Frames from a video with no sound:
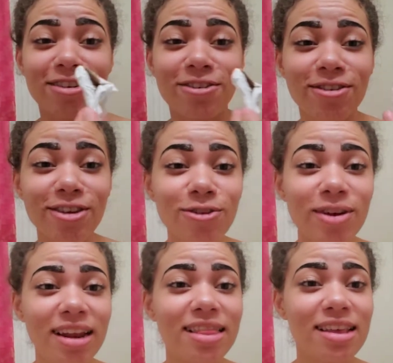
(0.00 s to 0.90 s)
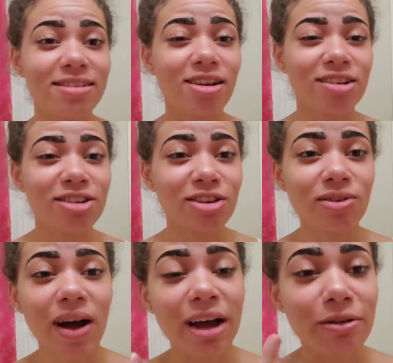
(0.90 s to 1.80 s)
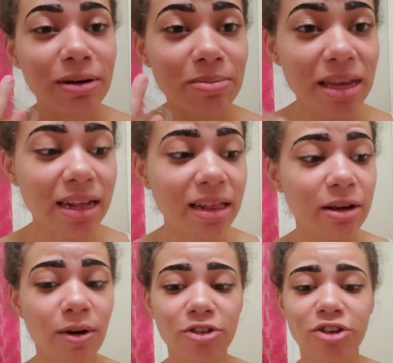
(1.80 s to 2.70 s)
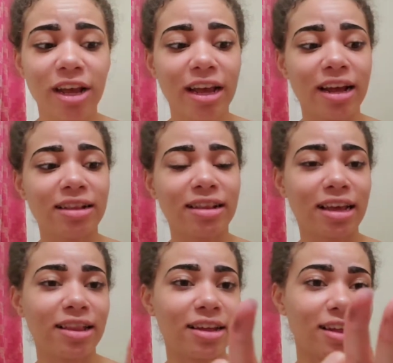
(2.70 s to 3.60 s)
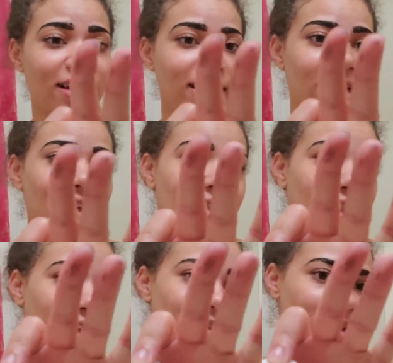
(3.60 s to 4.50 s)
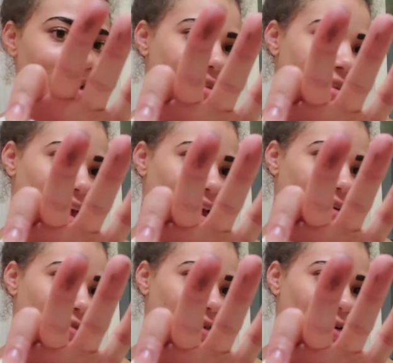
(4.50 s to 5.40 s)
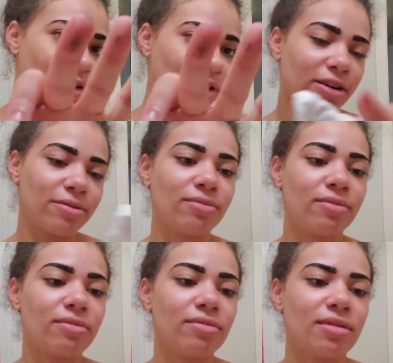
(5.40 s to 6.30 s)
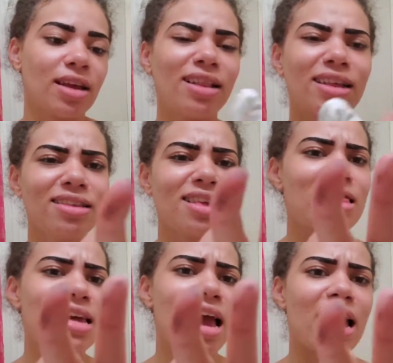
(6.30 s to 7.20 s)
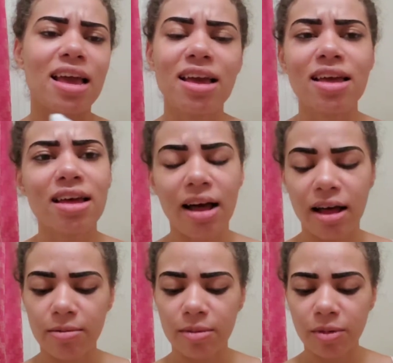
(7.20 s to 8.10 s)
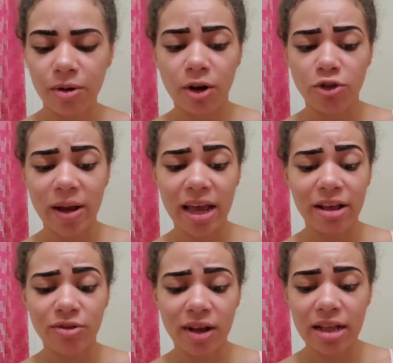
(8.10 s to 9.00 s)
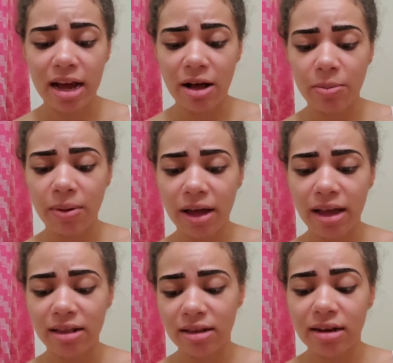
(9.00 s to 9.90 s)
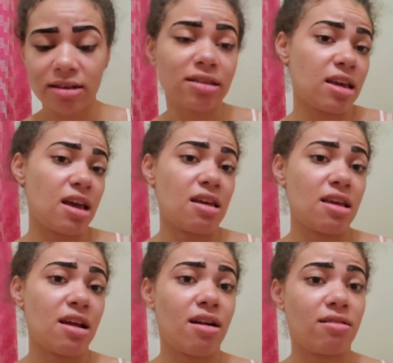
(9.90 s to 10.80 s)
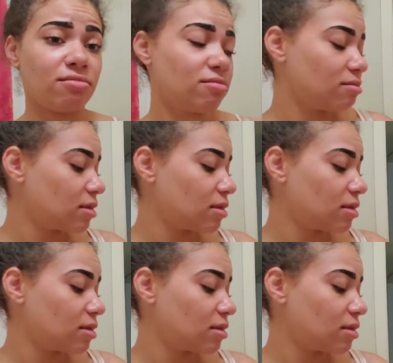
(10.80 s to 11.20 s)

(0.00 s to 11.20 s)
So if you get this on you, I would immediately wash your hands. Like, look, that's going to stay for at least a day. I'm going to wash my hands right now, but it's going to stay there.